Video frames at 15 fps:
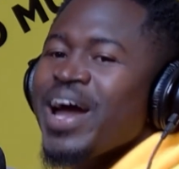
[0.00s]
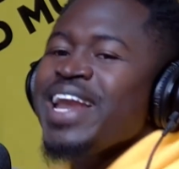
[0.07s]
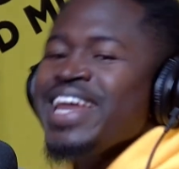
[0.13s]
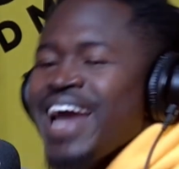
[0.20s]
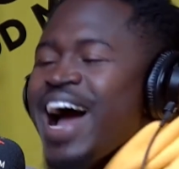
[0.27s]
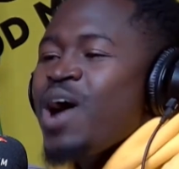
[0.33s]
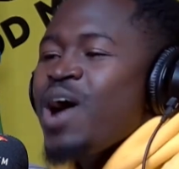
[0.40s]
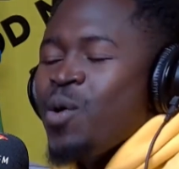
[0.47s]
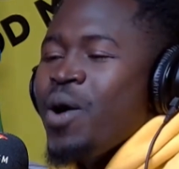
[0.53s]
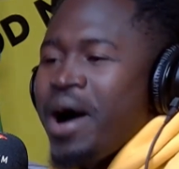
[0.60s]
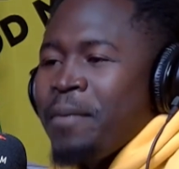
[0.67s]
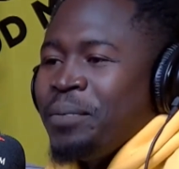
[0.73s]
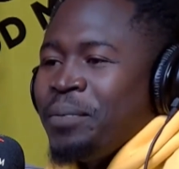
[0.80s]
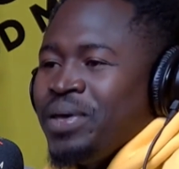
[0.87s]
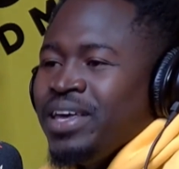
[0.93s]
Yeah. When
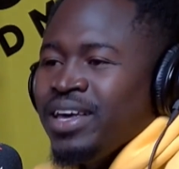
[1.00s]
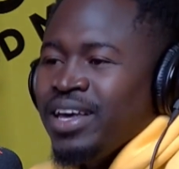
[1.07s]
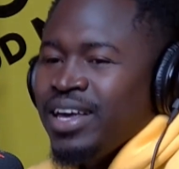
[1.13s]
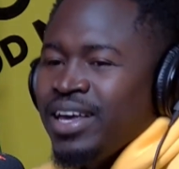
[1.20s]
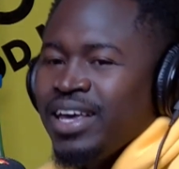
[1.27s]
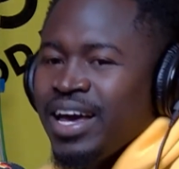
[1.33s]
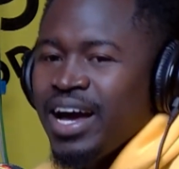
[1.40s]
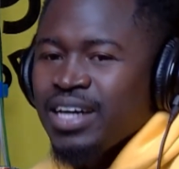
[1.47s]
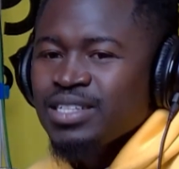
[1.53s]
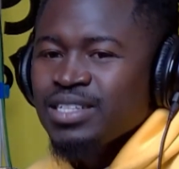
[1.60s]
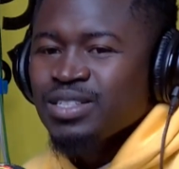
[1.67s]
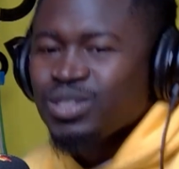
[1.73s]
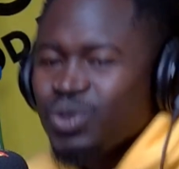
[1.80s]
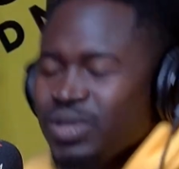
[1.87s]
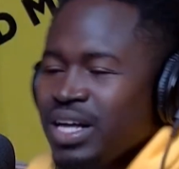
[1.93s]
young. Yeah.
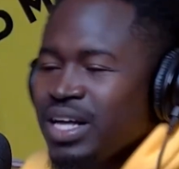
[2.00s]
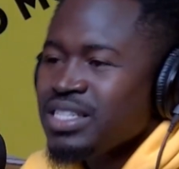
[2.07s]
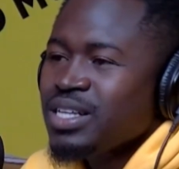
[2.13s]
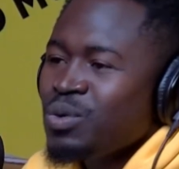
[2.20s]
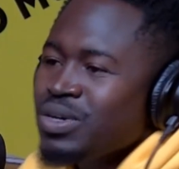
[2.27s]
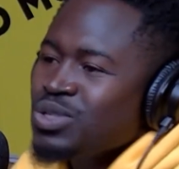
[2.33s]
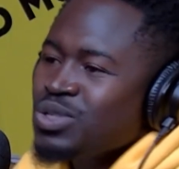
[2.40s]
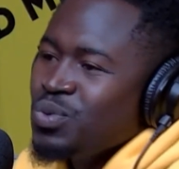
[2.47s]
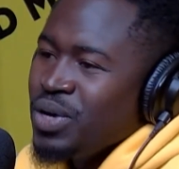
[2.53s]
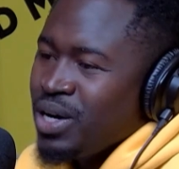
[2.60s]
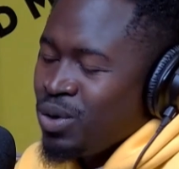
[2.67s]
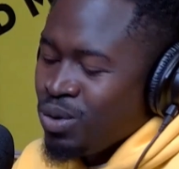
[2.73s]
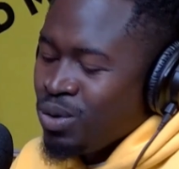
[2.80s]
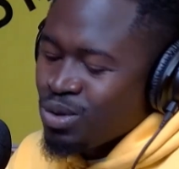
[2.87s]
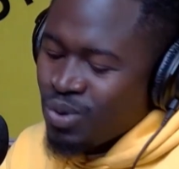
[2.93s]
So that's the question we
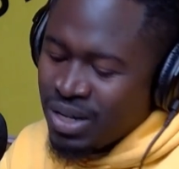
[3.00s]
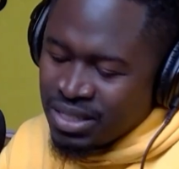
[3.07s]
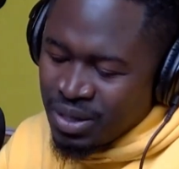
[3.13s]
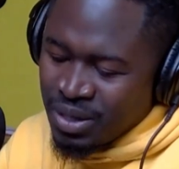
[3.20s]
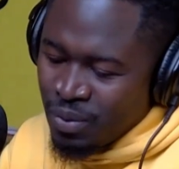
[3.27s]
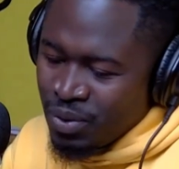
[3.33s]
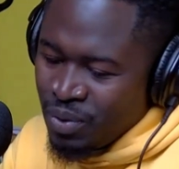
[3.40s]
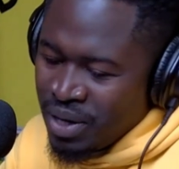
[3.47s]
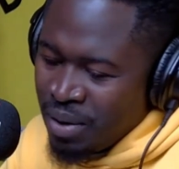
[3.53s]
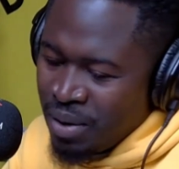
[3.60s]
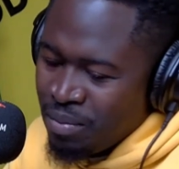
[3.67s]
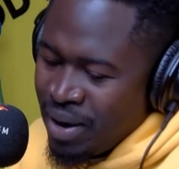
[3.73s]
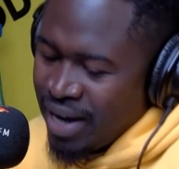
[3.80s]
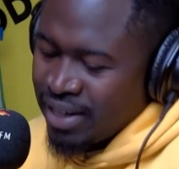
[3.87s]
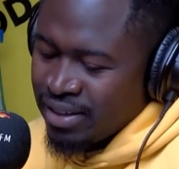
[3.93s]
can also answer when we
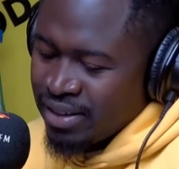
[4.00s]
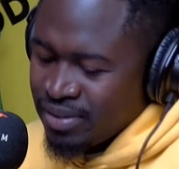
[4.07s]
come back.